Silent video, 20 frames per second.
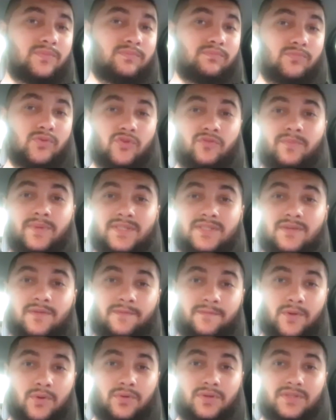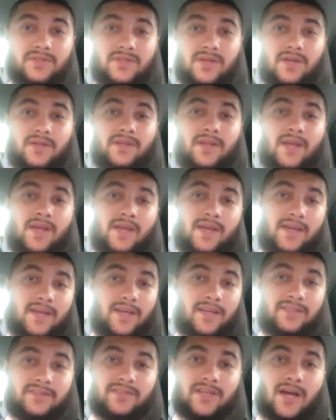movements to focus on
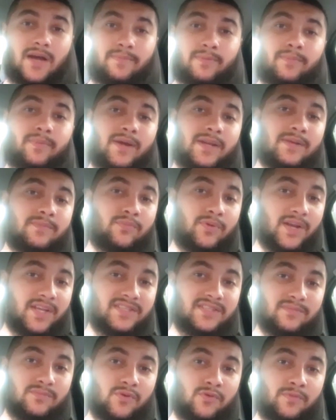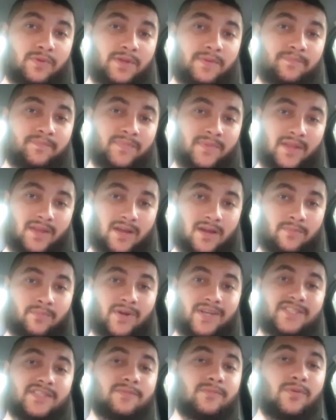is an upper body pressing movement, a
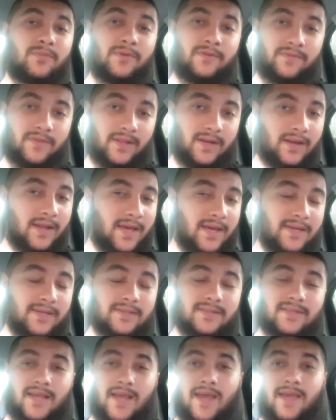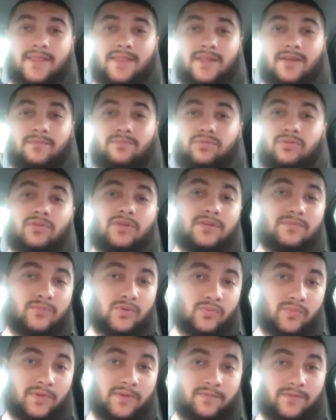pressing movement for the legs, and then a pulling
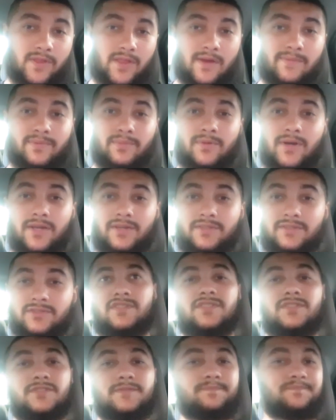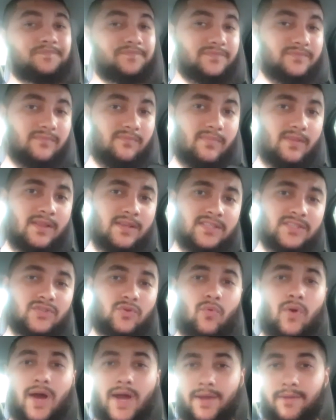movement for the upper body. Since
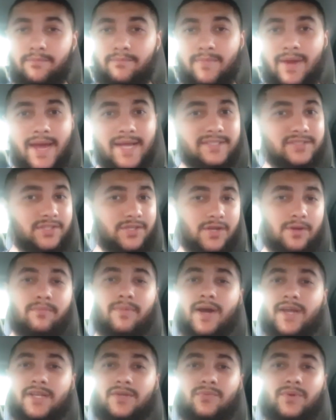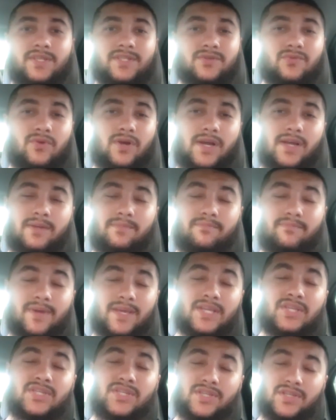squat, master your body weight squat.
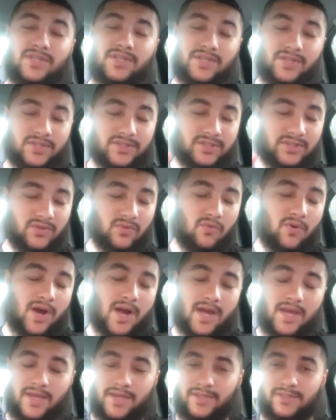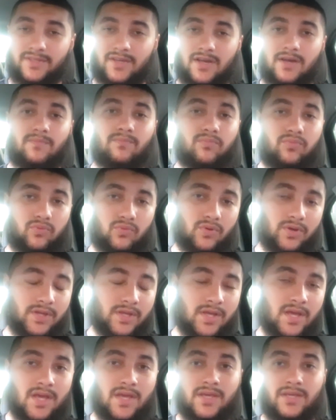Make sure your squat is on
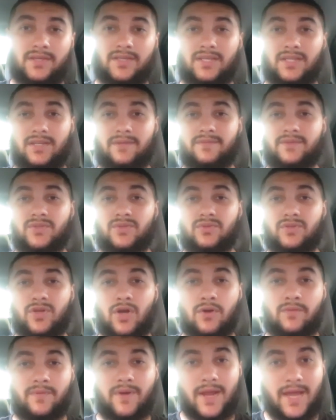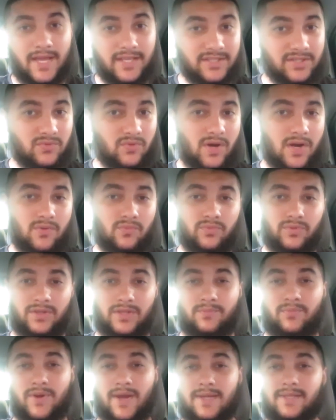point. You can even do an overhead squat,
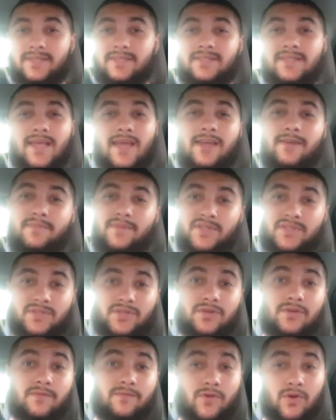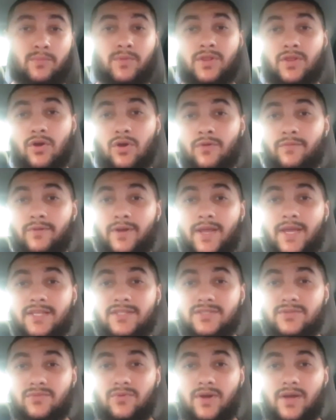really practice that. Make sure your form on the
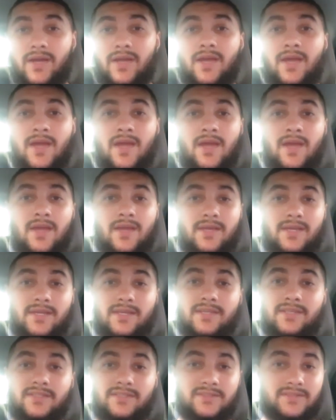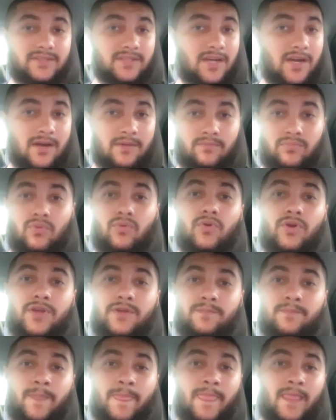overhead squat is on
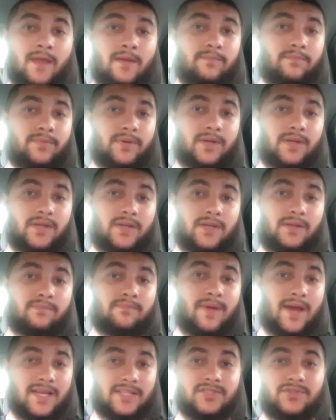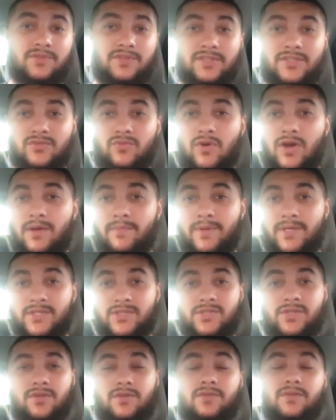point. But mastering the squat,
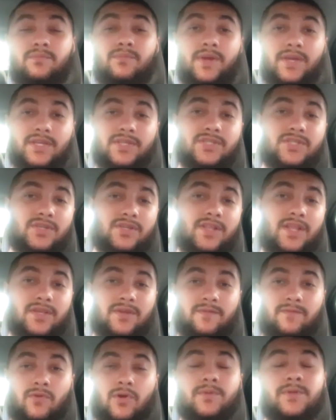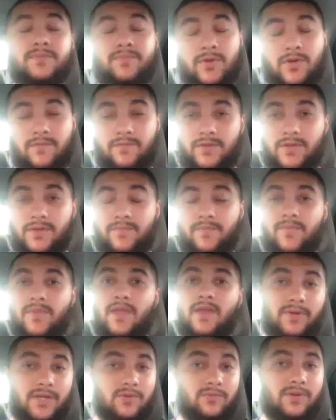making sure that your form is perfect.
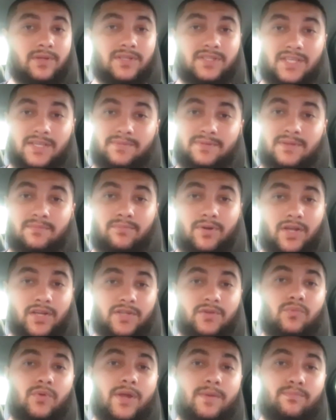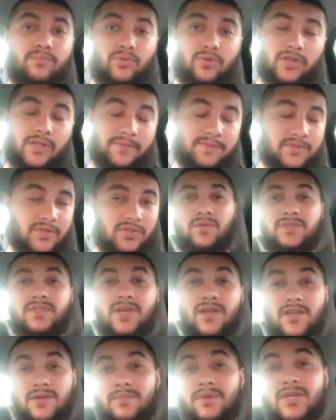Body weight dips and body weight pull-ups, those
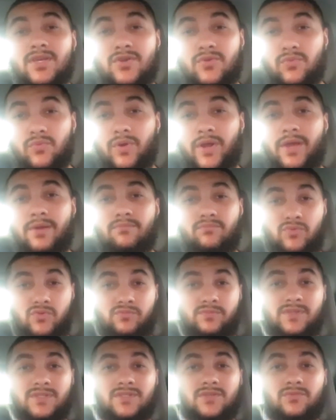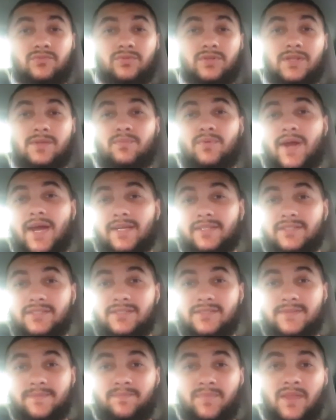are going to be great movements to really
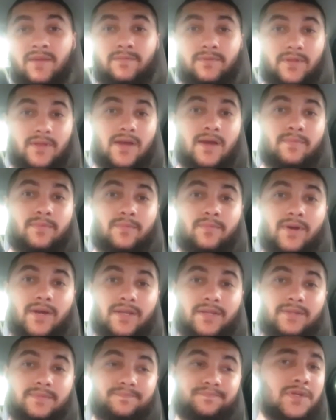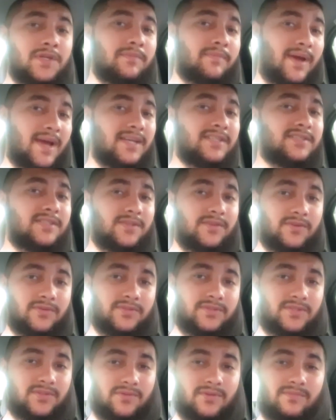practice for the upper body. If you can master
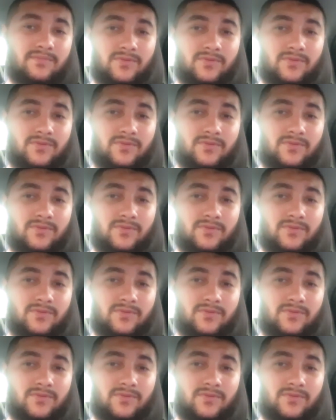those 3